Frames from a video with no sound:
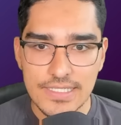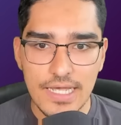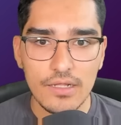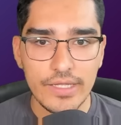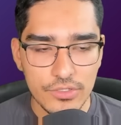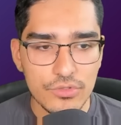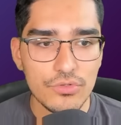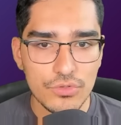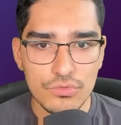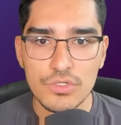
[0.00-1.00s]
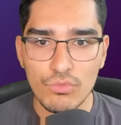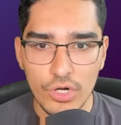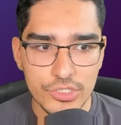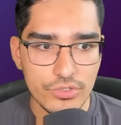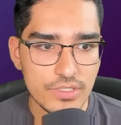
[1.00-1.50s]
sell NKUNKU to
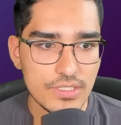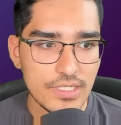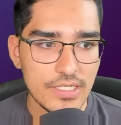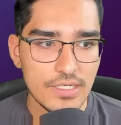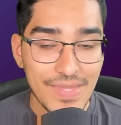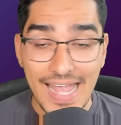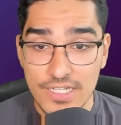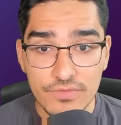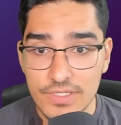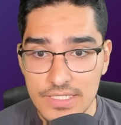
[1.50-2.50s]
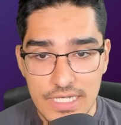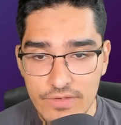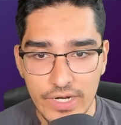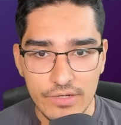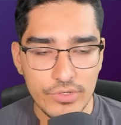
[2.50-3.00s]
Rogers in as of this
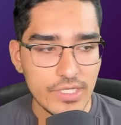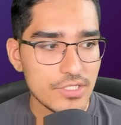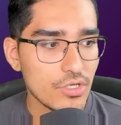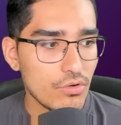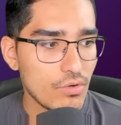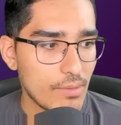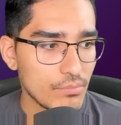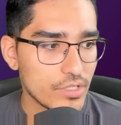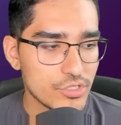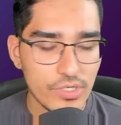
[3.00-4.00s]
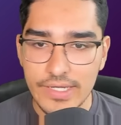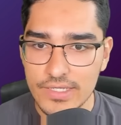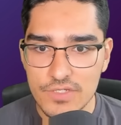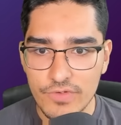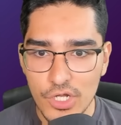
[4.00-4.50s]
evening, really. So I'm going to try and
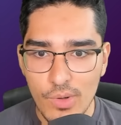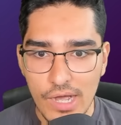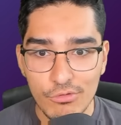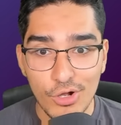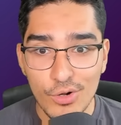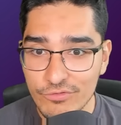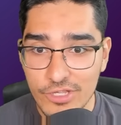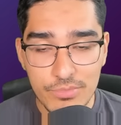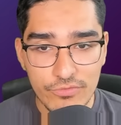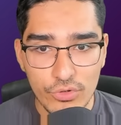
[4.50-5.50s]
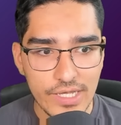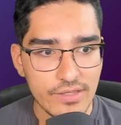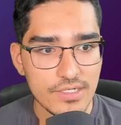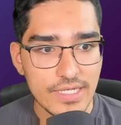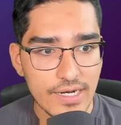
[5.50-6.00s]
get this video out, hopefully before the end
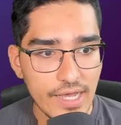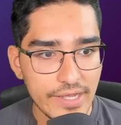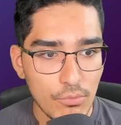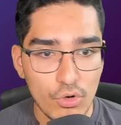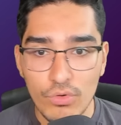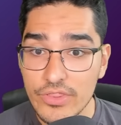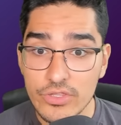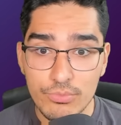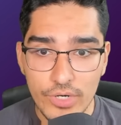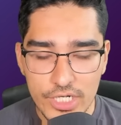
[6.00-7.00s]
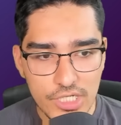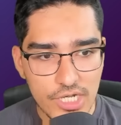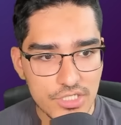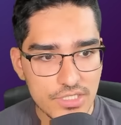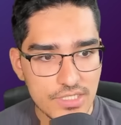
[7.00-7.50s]
of the deadline, or rather the price
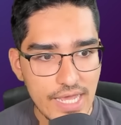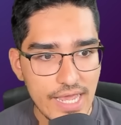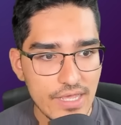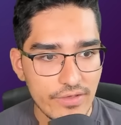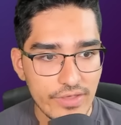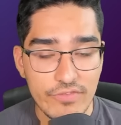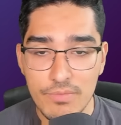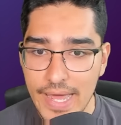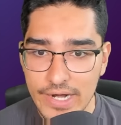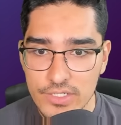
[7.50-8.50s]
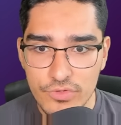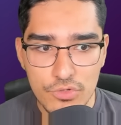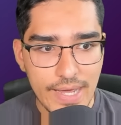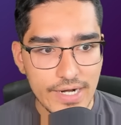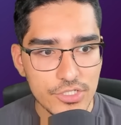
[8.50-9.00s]
changes today, if it matters for
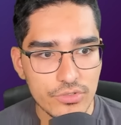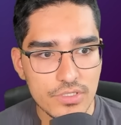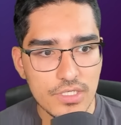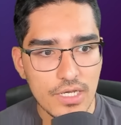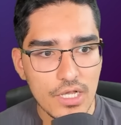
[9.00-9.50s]
you managers.